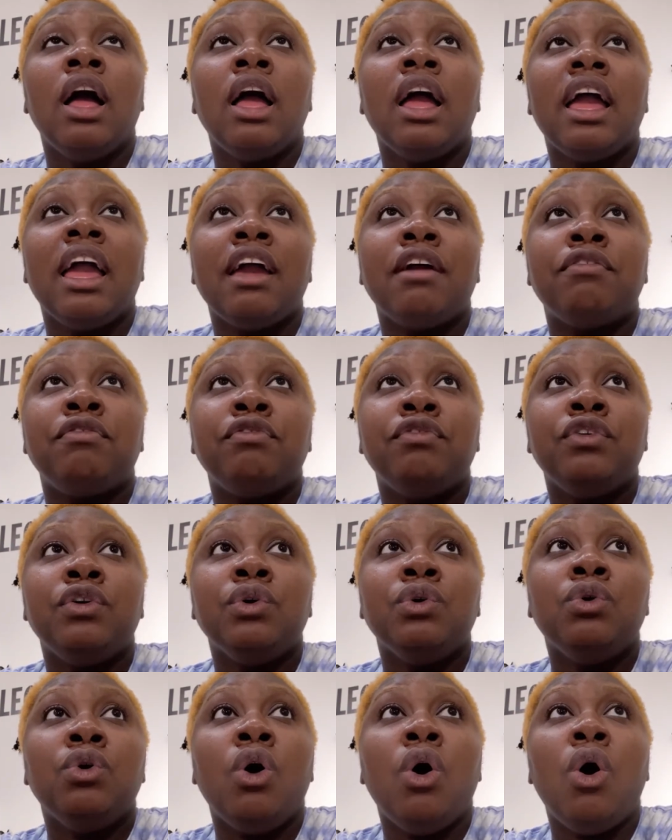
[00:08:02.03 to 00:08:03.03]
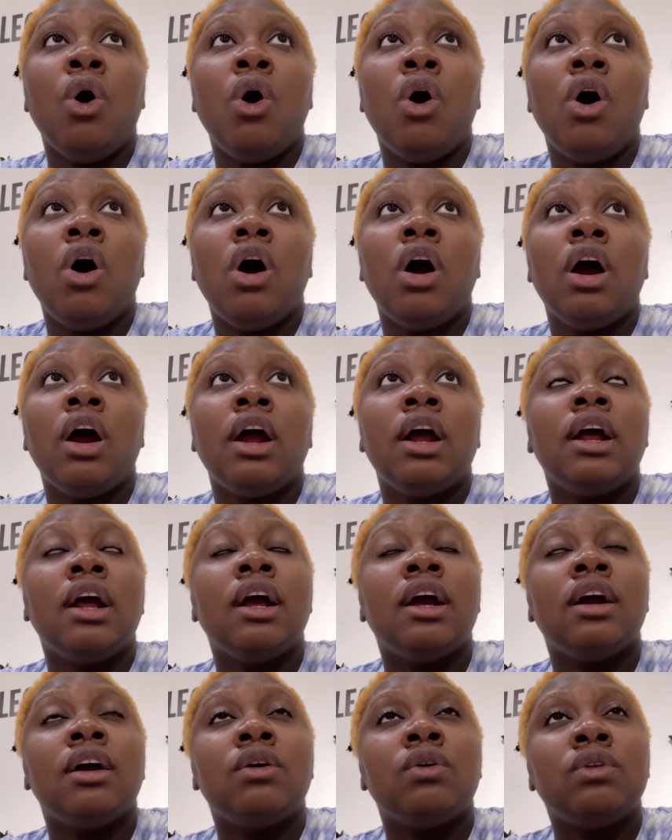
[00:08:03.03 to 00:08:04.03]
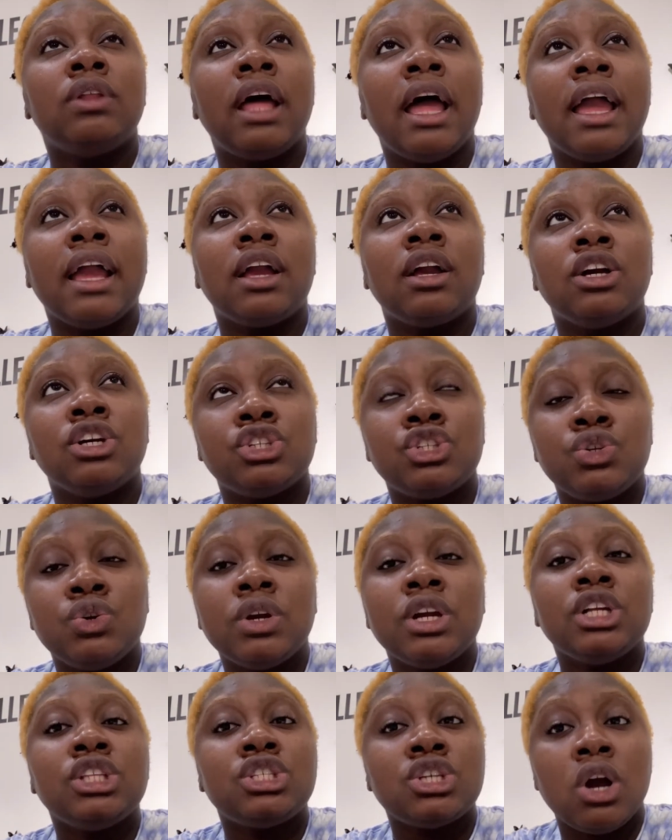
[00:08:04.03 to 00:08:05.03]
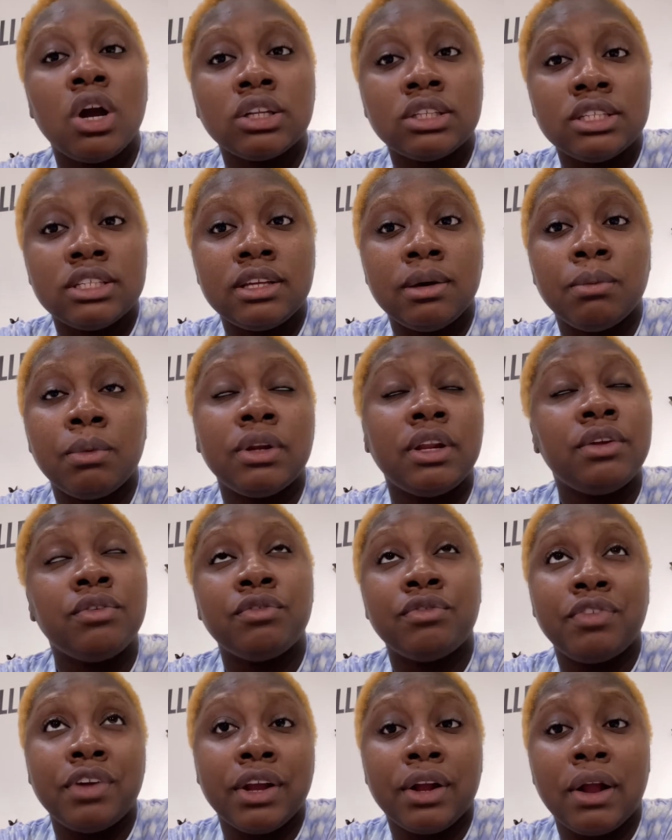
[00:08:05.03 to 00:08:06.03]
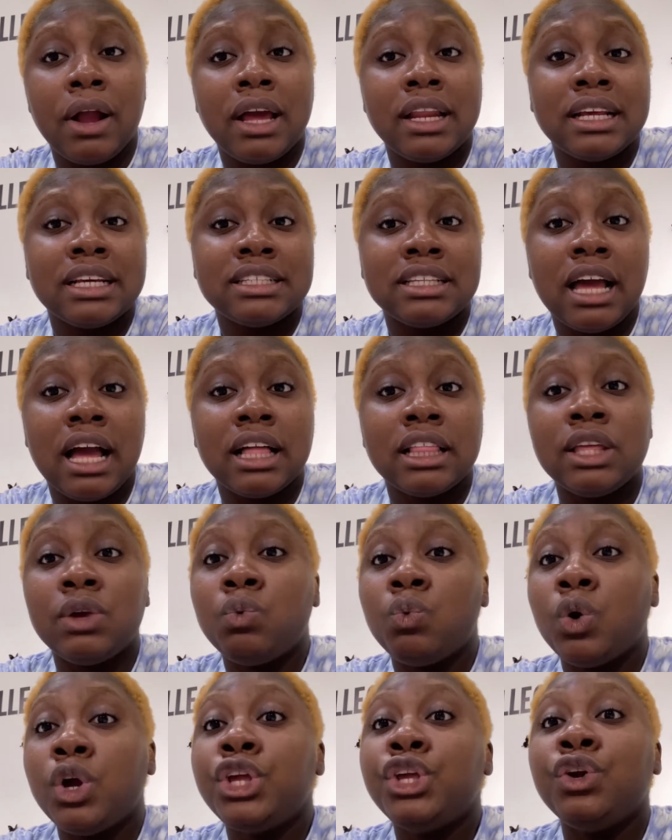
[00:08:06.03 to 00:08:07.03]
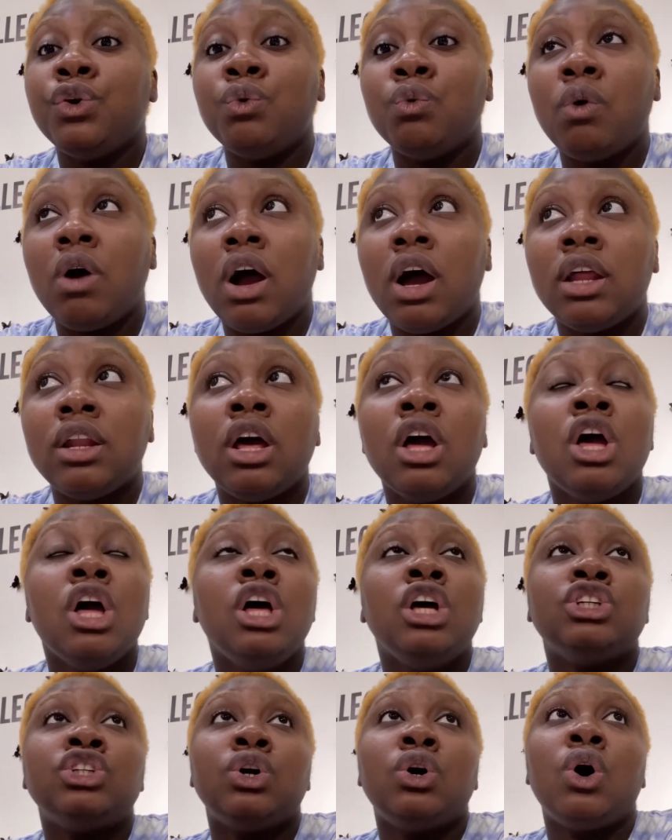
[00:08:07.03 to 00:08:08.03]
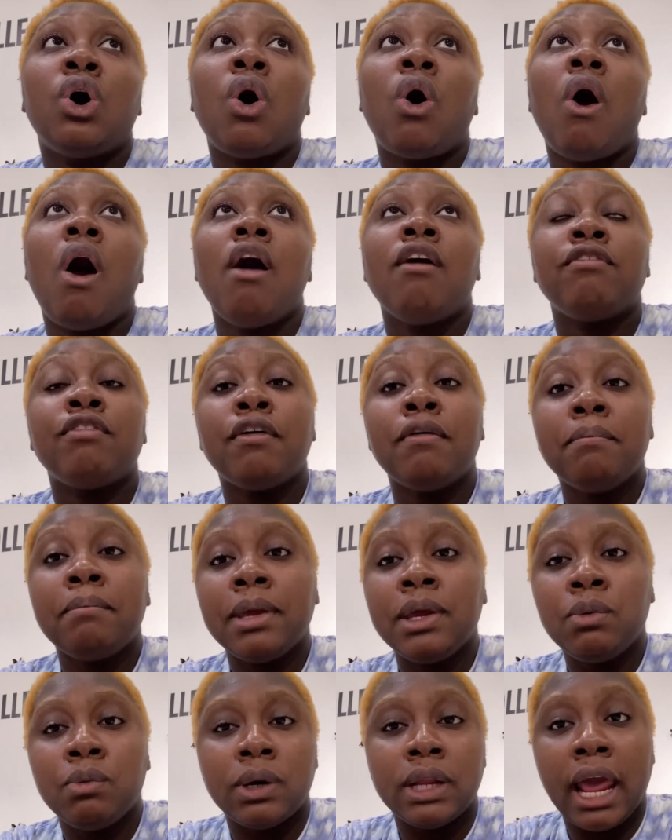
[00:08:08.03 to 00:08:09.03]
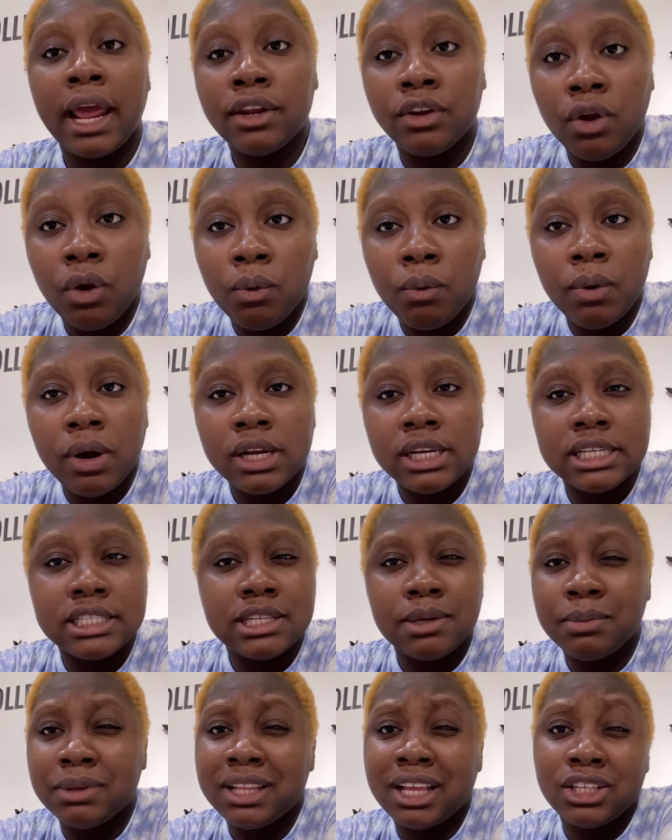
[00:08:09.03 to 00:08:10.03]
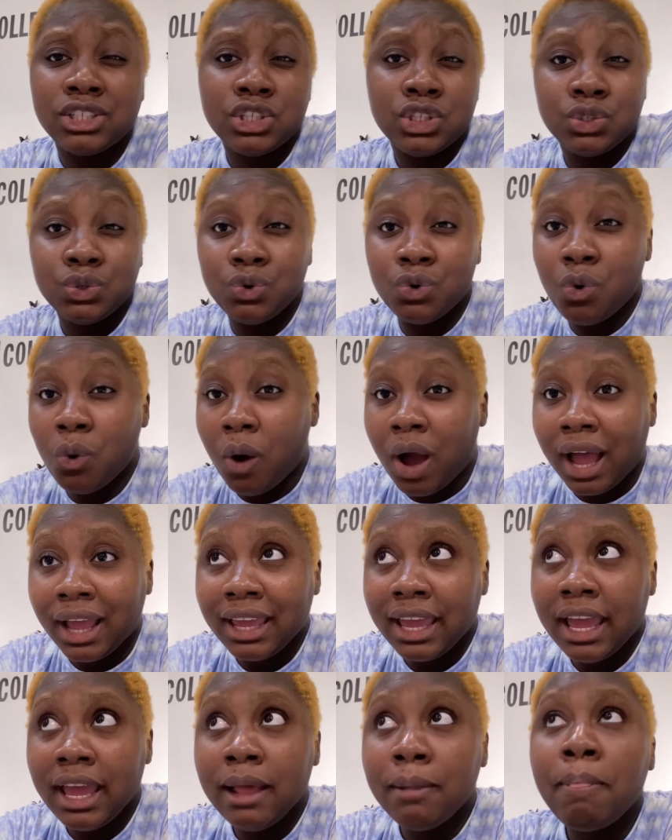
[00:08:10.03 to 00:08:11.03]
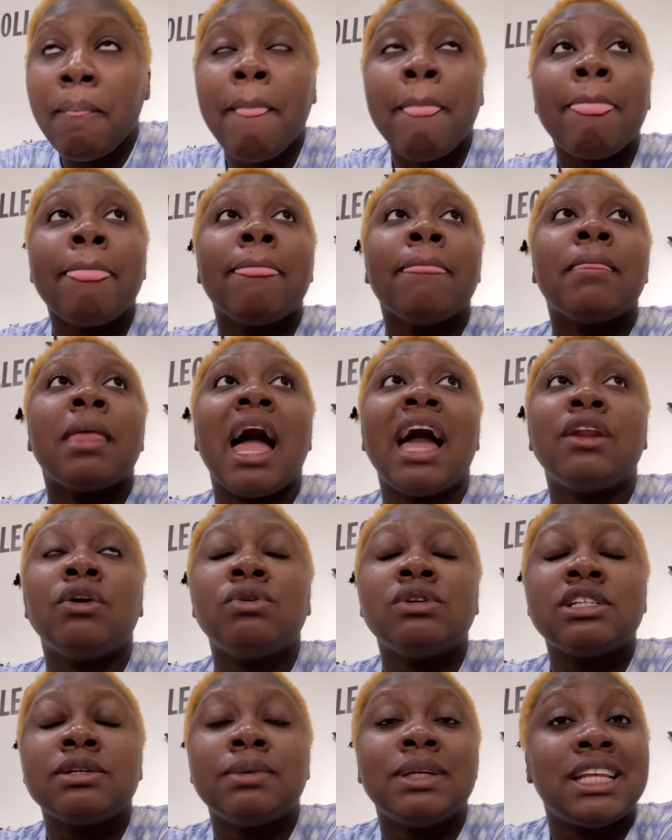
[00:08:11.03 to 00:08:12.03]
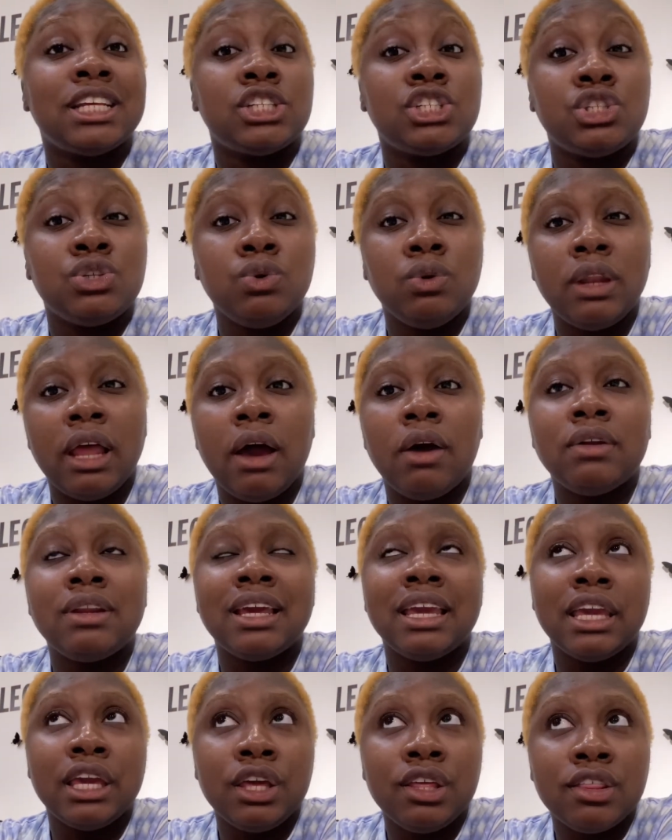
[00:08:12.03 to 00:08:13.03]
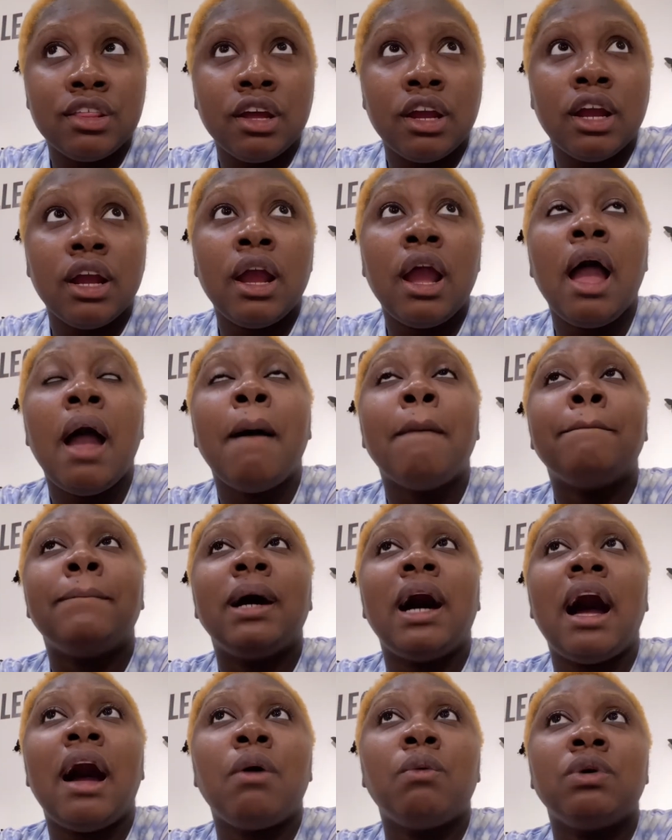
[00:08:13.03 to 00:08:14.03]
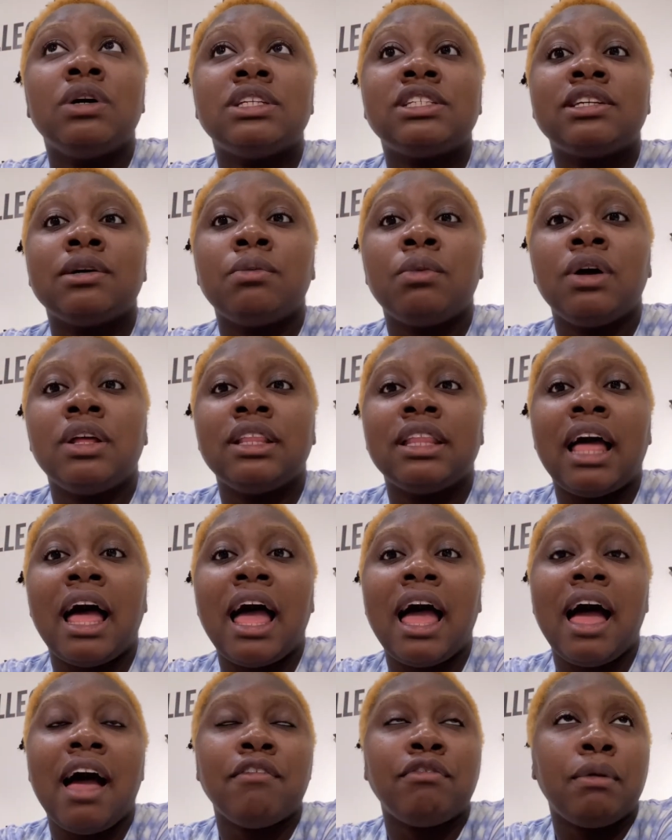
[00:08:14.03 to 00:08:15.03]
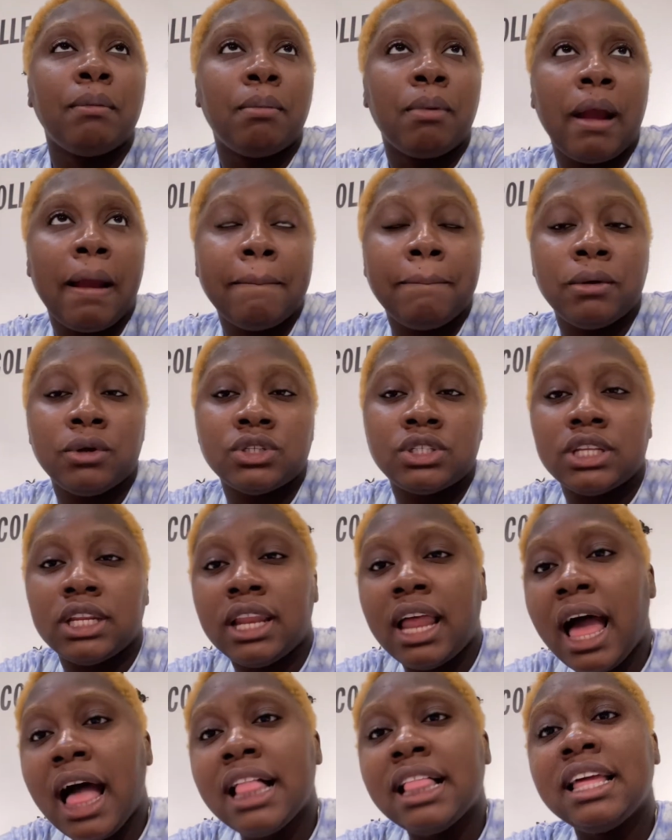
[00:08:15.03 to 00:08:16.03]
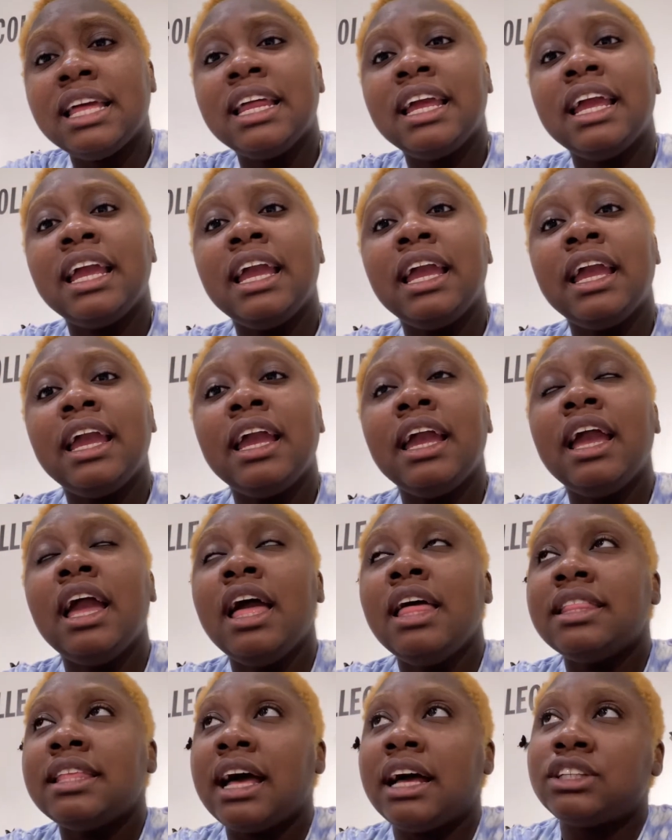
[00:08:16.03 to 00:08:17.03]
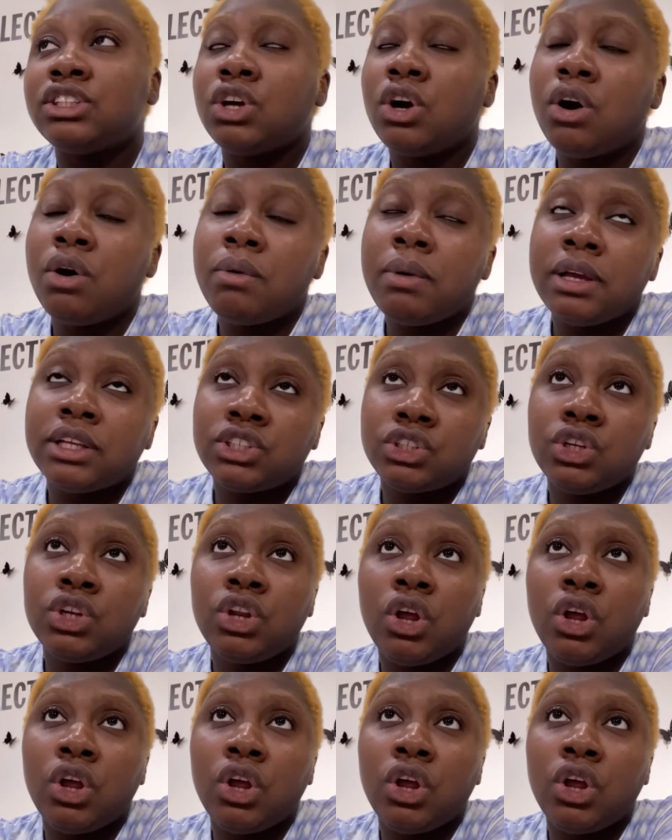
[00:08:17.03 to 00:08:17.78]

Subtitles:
If you are like, because you can talk to someone and figure out exactly what you want. So for me, what I don't want is someone that's too quiet. I don't want someone that's too loud either, but I want someone that have a bright personality, that's always,